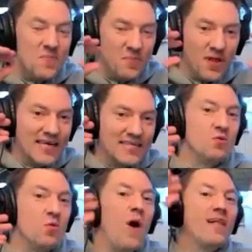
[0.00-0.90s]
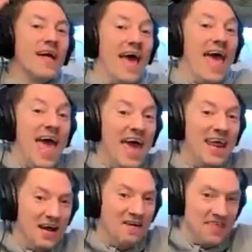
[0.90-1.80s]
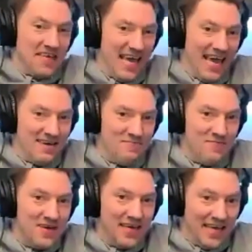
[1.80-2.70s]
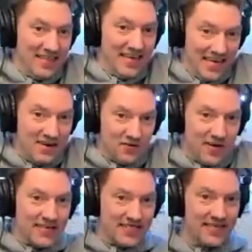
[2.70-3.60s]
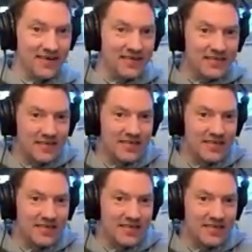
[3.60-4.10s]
blasted well ahead of the game in the E-Rig series?